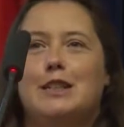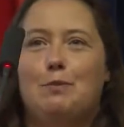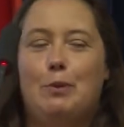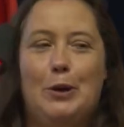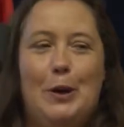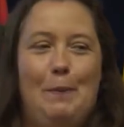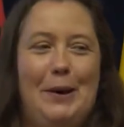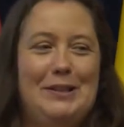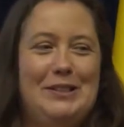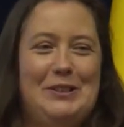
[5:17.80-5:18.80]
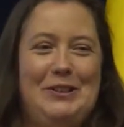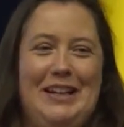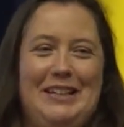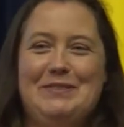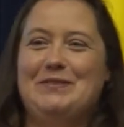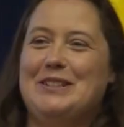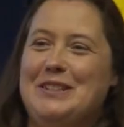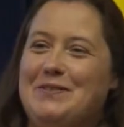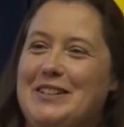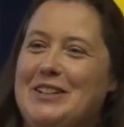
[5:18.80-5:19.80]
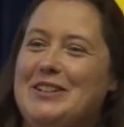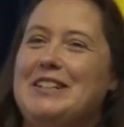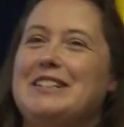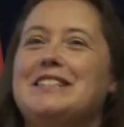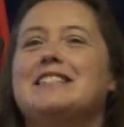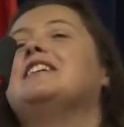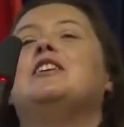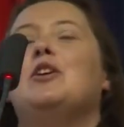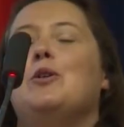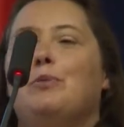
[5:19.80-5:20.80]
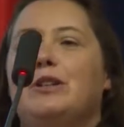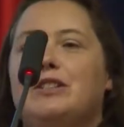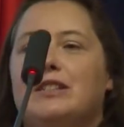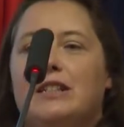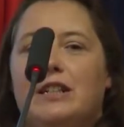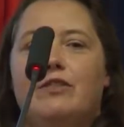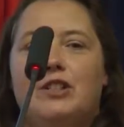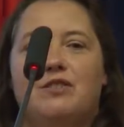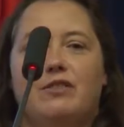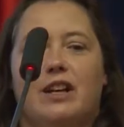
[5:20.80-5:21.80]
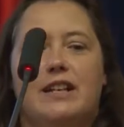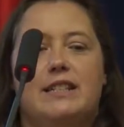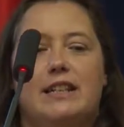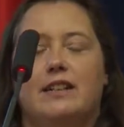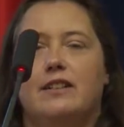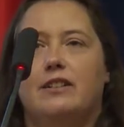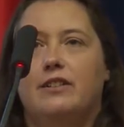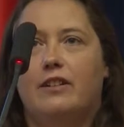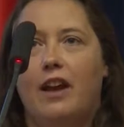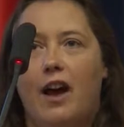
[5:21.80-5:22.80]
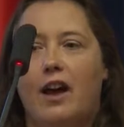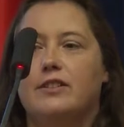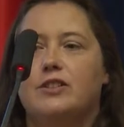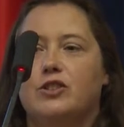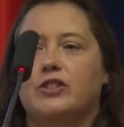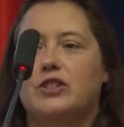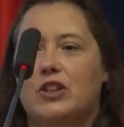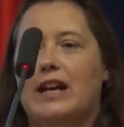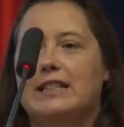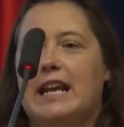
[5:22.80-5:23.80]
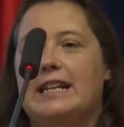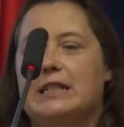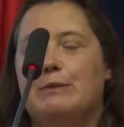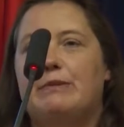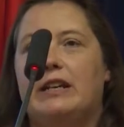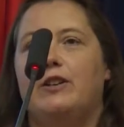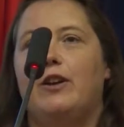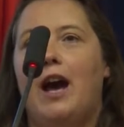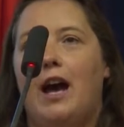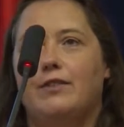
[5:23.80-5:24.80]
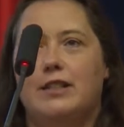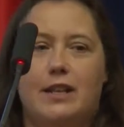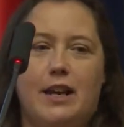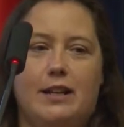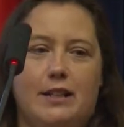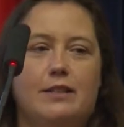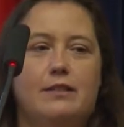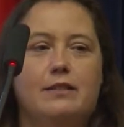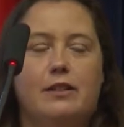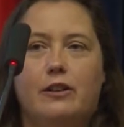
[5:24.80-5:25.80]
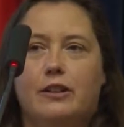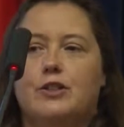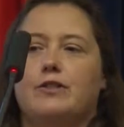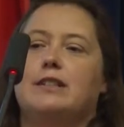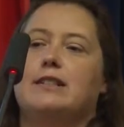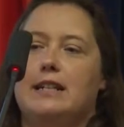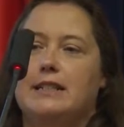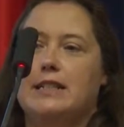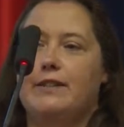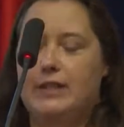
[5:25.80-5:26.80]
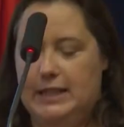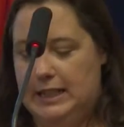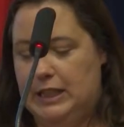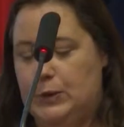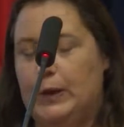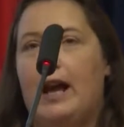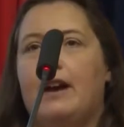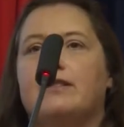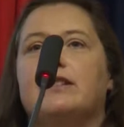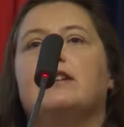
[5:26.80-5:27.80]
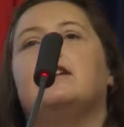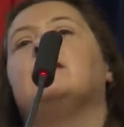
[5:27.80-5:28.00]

to put up on a screen in front of the audience, but it just gives you an idea that you can't just translate something. You have to take the cultural sensitivities into account.